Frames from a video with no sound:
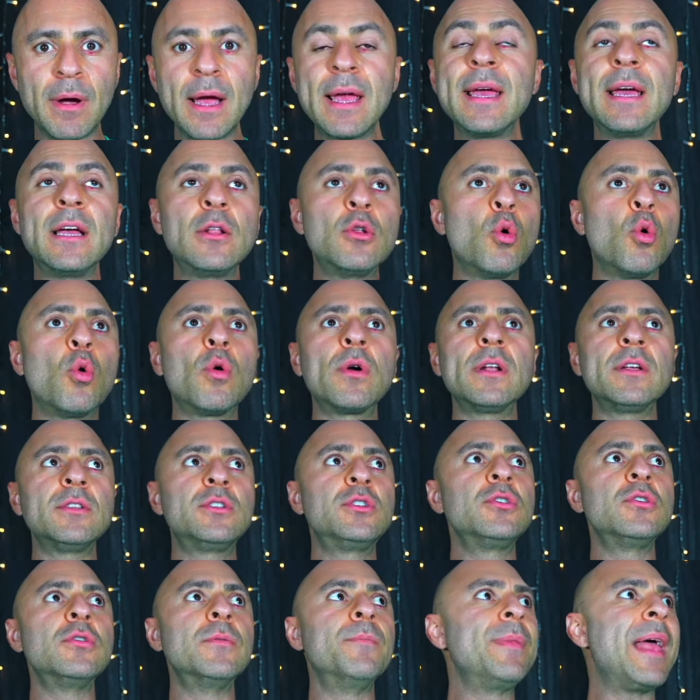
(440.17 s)
right? In order
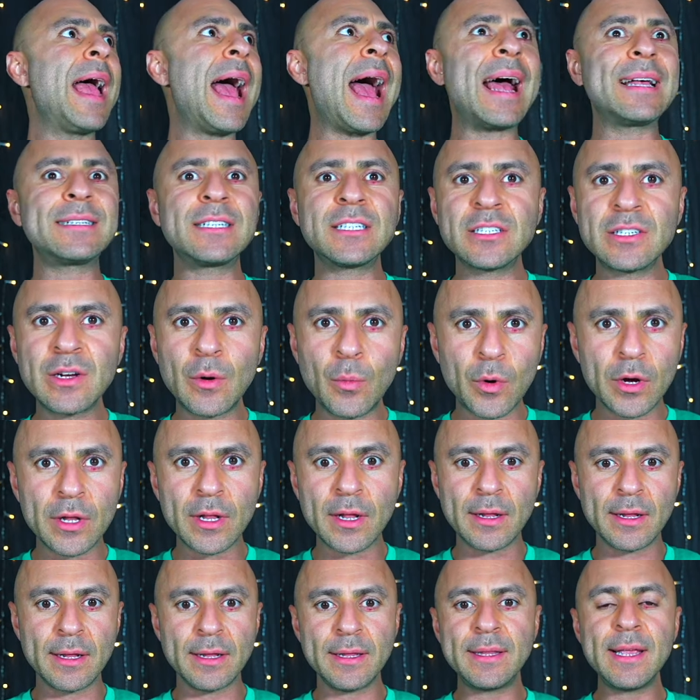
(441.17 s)
to ask someone
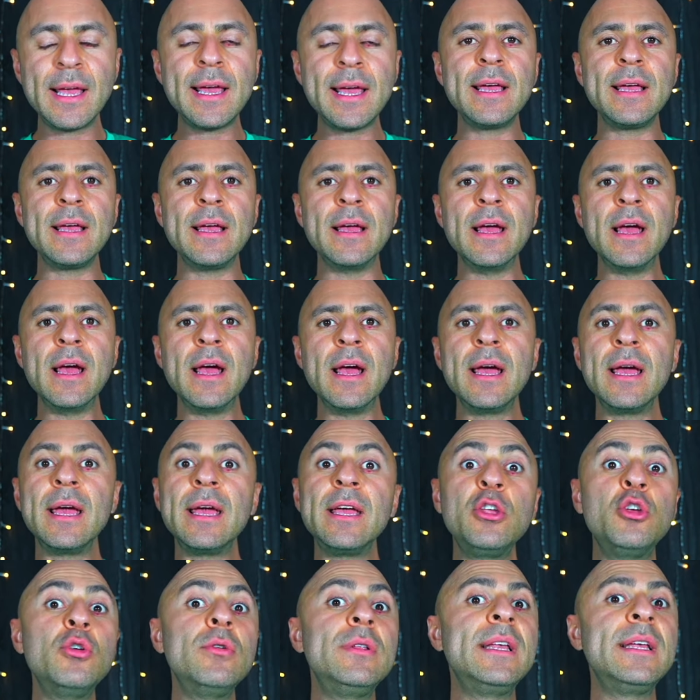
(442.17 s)
on a date,
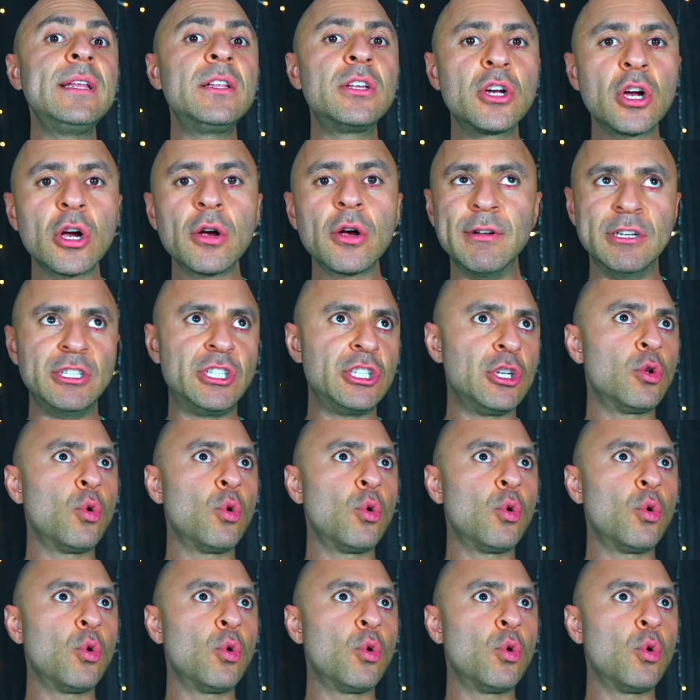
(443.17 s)
you need courage.